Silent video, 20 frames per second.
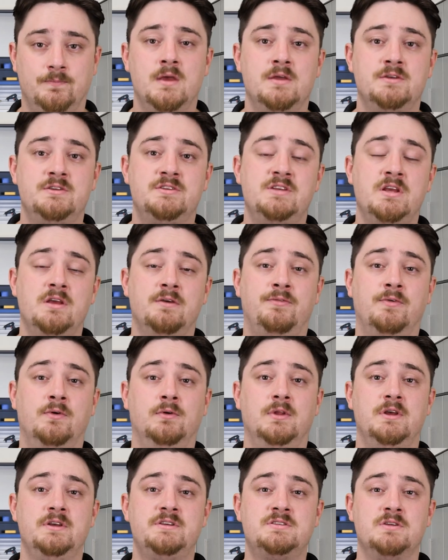To see a
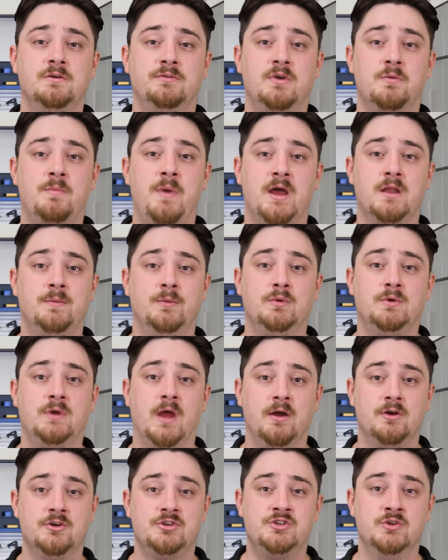full list of compatible
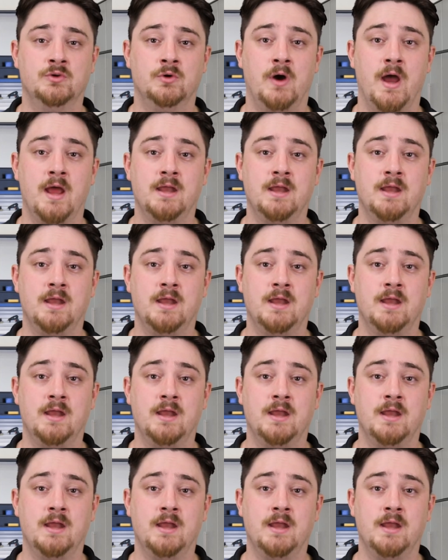garage door